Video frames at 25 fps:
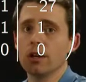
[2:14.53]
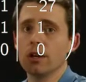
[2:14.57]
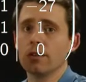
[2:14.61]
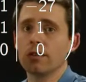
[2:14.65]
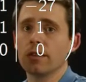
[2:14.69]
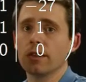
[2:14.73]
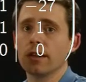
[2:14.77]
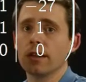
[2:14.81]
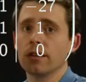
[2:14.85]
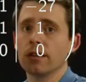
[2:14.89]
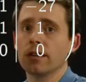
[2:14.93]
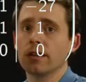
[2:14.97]

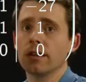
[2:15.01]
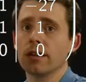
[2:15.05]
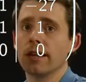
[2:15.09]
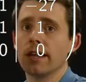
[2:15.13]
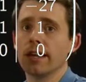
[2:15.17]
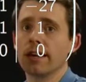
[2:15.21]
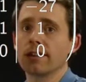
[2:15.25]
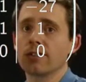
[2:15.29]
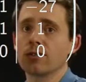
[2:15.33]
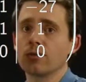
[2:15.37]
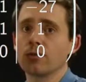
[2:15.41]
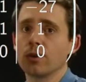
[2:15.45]
Then the
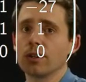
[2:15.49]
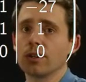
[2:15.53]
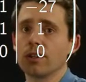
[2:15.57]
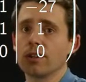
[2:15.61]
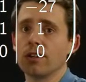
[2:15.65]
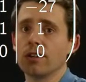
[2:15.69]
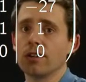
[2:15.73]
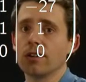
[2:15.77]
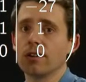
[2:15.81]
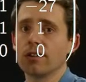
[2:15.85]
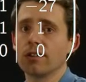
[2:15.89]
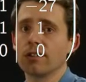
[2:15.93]
next one
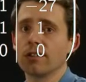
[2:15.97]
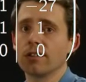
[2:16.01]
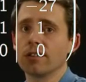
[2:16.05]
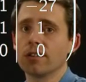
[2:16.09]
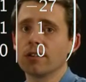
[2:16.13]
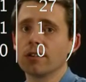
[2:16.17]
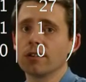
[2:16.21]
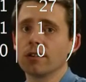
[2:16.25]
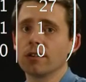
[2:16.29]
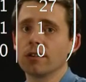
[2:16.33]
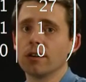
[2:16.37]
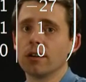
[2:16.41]
here is
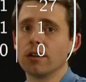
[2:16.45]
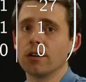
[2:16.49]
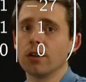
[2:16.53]
a,